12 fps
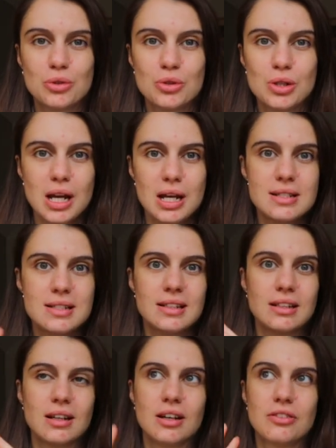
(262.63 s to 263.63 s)

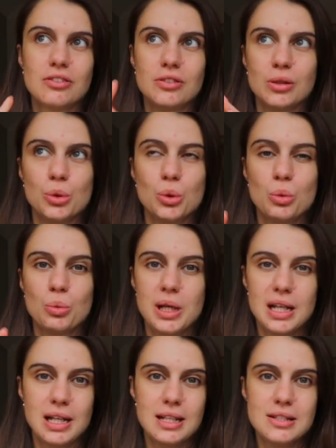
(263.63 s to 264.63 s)
creating a full
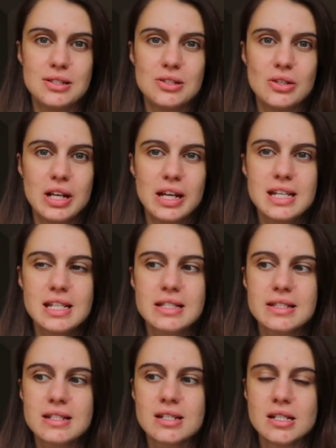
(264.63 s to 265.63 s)
weekly to-do
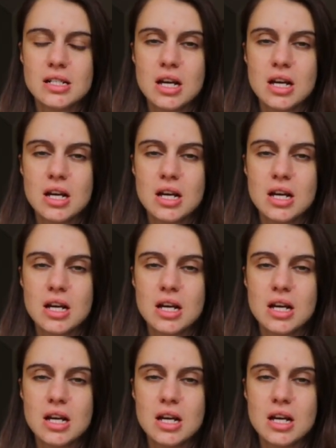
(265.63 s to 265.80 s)
list